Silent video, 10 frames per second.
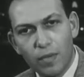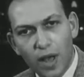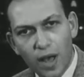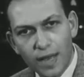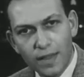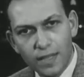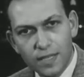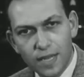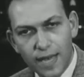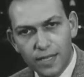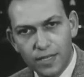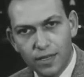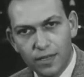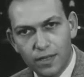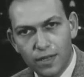behind the
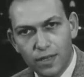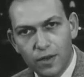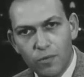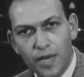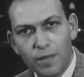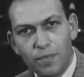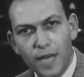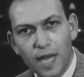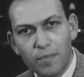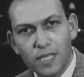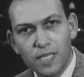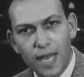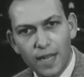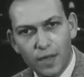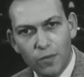detector, we can pick up a
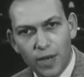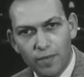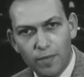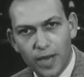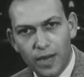standing wave